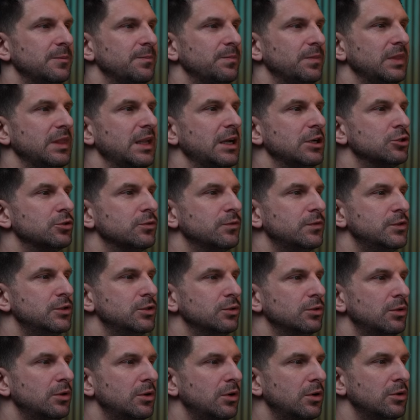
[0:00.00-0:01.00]
our
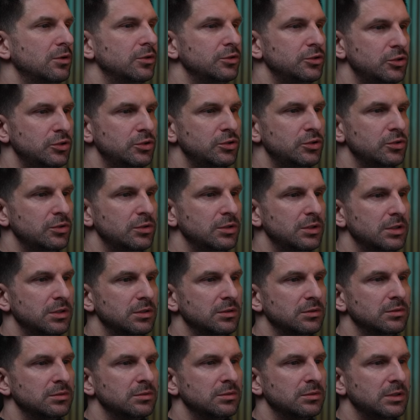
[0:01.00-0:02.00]
entire road slightly.
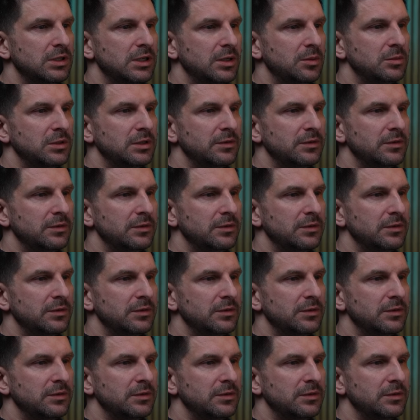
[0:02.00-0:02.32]
Let's raise it